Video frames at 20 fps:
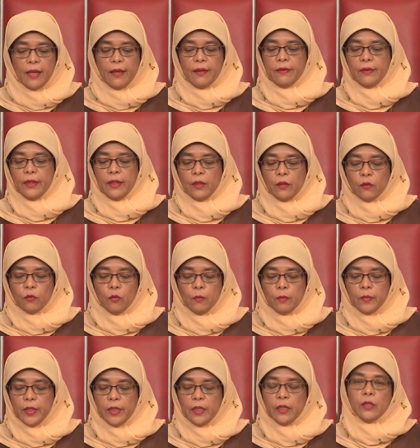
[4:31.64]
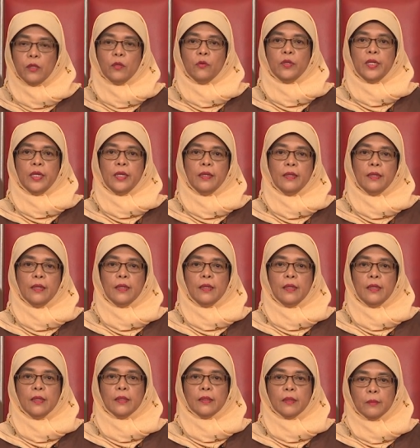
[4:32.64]
ethnic group, including
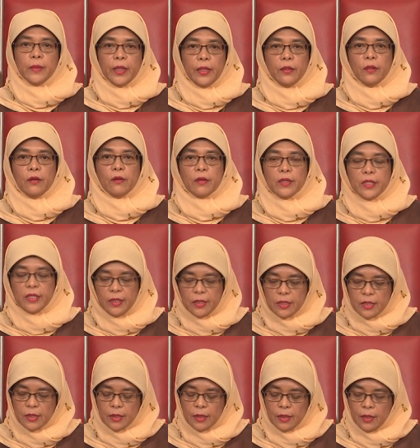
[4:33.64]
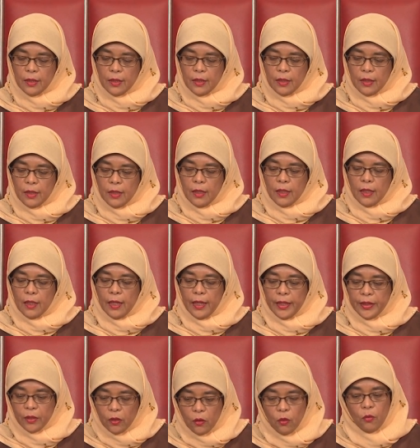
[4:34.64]
the minorities.
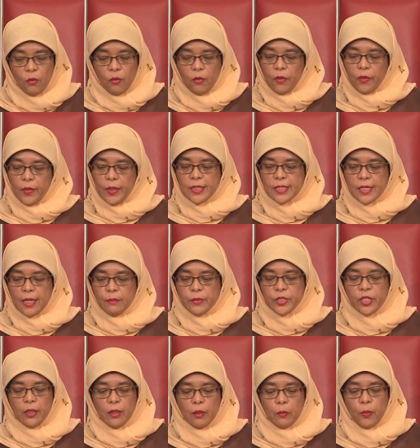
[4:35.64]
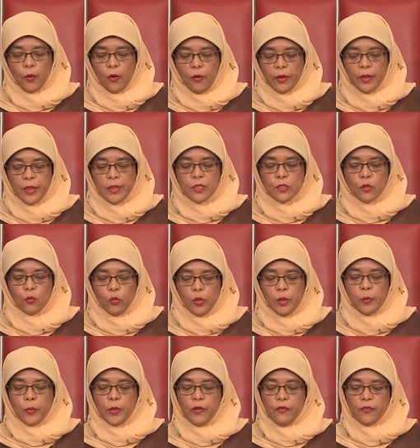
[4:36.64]
I know that some Singaporeans
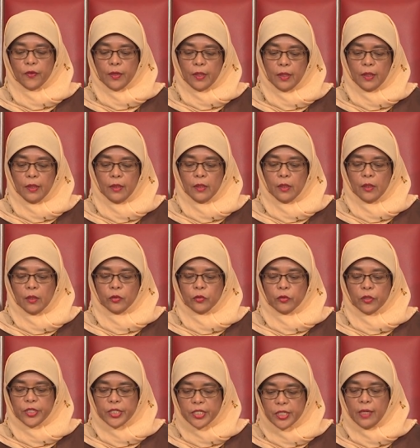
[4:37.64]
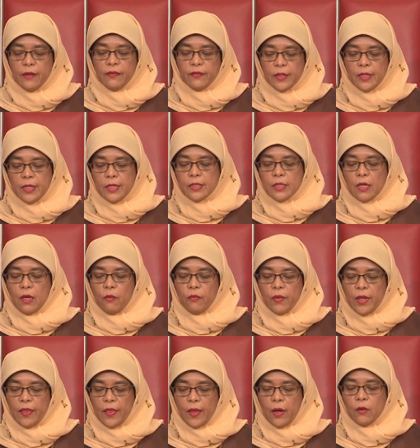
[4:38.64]
would prefer to achieve this
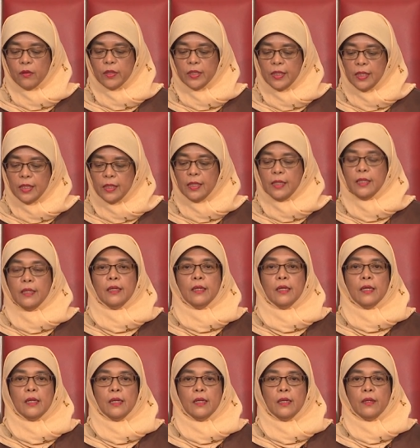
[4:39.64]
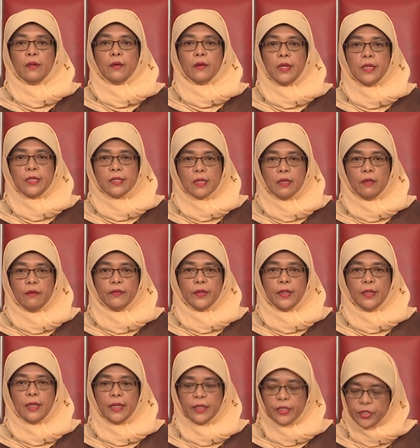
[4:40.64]
without needing reserve
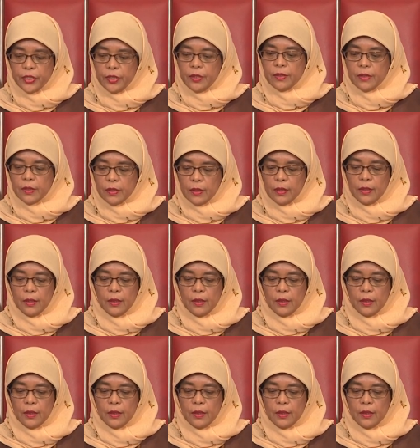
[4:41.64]
elections.